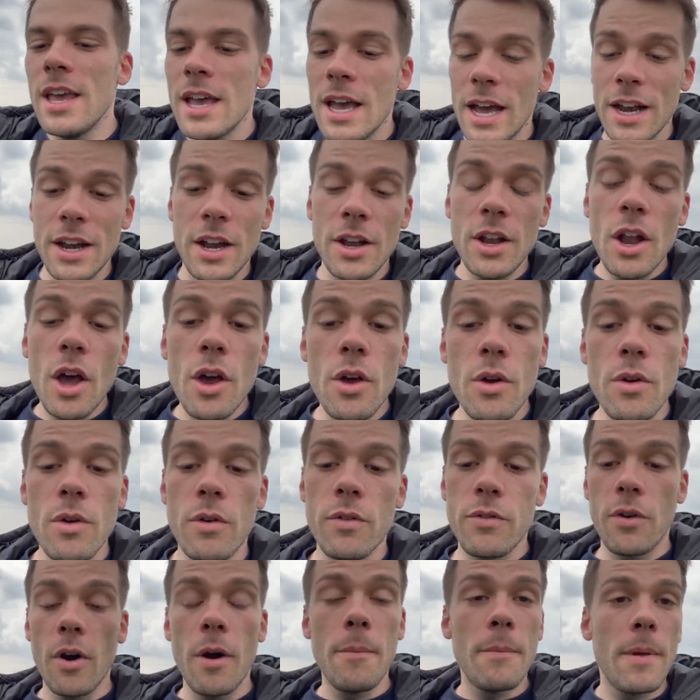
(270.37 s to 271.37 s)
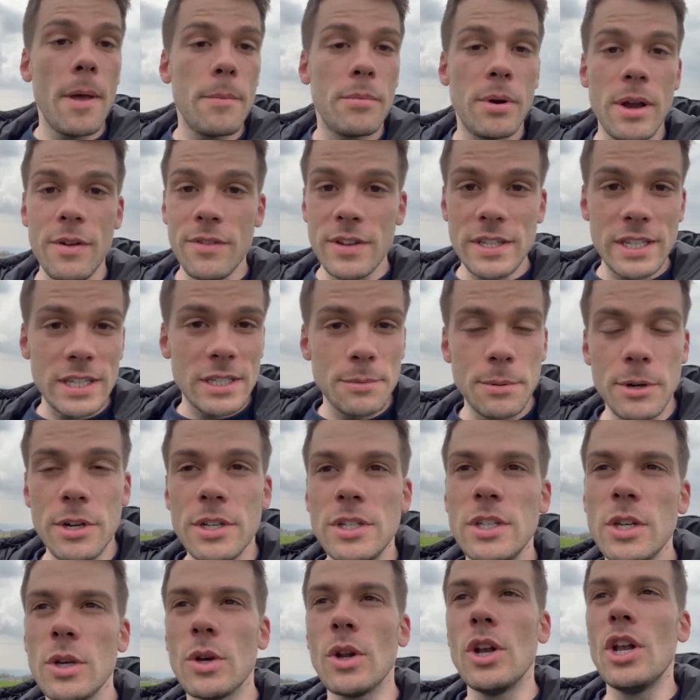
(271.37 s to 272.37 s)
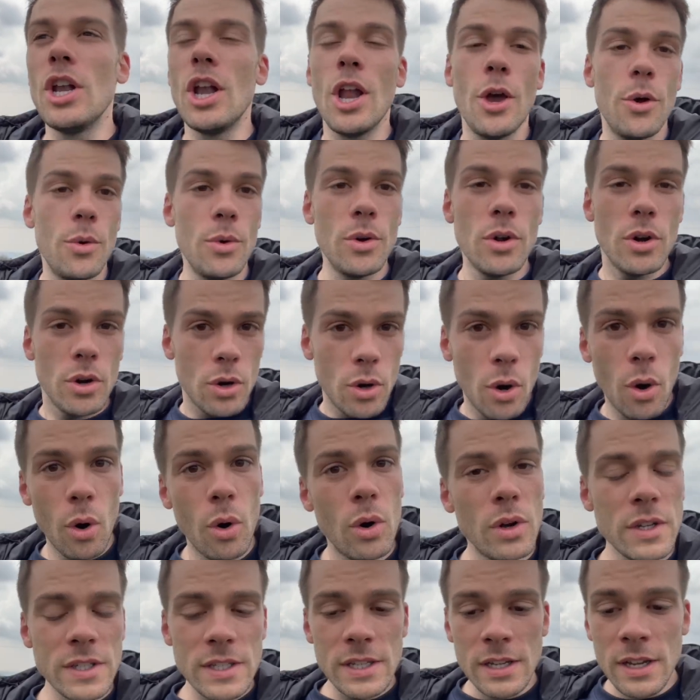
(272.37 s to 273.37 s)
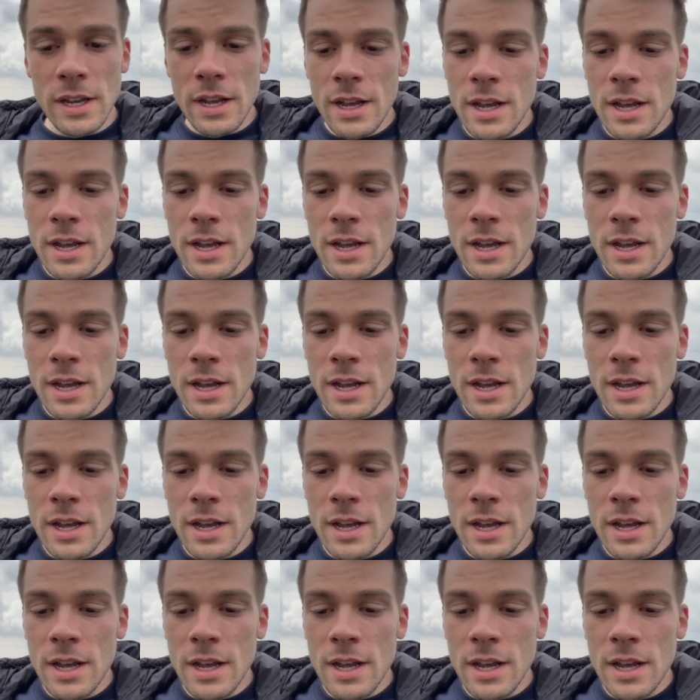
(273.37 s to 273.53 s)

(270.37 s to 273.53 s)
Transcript: And I know from previous experience, you can loan a horse.